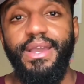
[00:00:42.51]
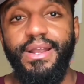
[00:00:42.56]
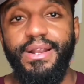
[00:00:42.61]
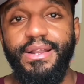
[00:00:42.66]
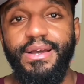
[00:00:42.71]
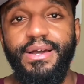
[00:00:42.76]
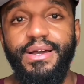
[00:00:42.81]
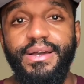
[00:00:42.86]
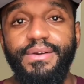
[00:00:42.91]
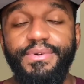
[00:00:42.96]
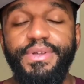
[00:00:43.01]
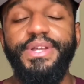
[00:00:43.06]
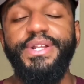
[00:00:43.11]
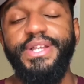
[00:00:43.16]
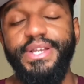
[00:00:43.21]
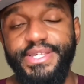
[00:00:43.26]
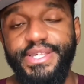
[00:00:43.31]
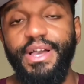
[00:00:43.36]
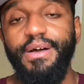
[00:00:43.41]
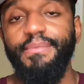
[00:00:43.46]
and uh, it really
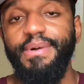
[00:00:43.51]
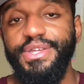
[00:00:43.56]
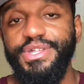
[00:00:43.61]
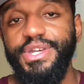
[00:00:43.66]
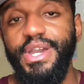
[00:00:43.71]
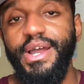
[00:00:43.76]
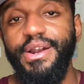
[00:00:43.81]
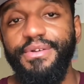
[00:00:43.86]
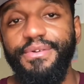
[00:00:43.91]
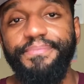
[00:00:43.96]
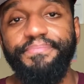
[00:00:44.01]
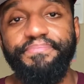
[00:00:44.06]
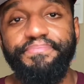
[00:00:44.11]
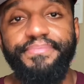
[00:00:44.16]
does help my channel.